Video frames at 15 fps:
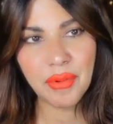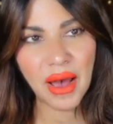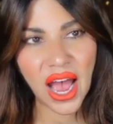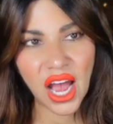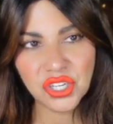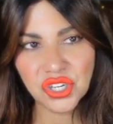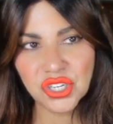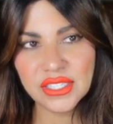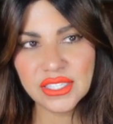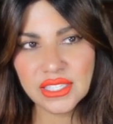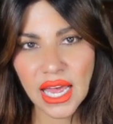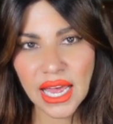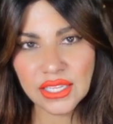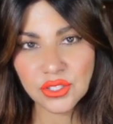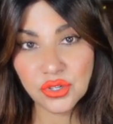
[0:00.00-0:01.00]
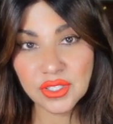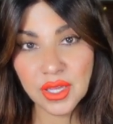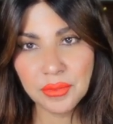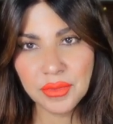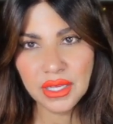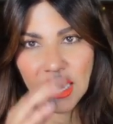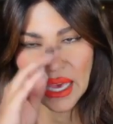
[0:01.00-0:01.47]
passion, sex, or
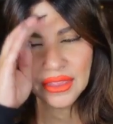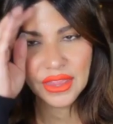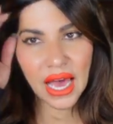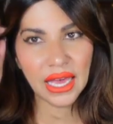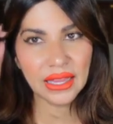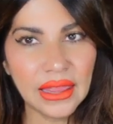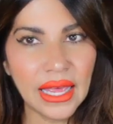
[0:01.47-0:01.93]
something like that.